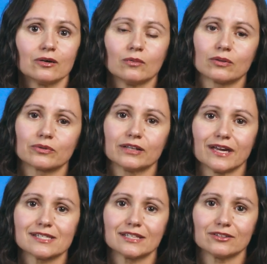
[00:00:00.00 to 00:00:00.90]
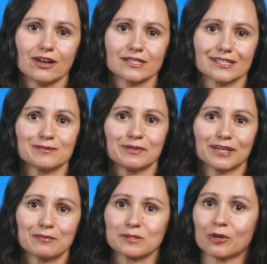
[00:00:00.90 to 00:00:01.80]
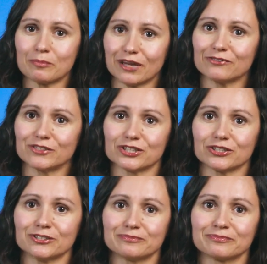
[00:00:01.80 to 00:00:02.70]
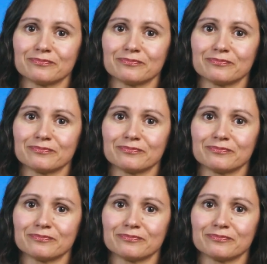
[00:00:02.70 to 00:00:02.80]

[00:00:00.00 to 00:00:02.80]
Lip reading: while realizing losses becomes more beneficial.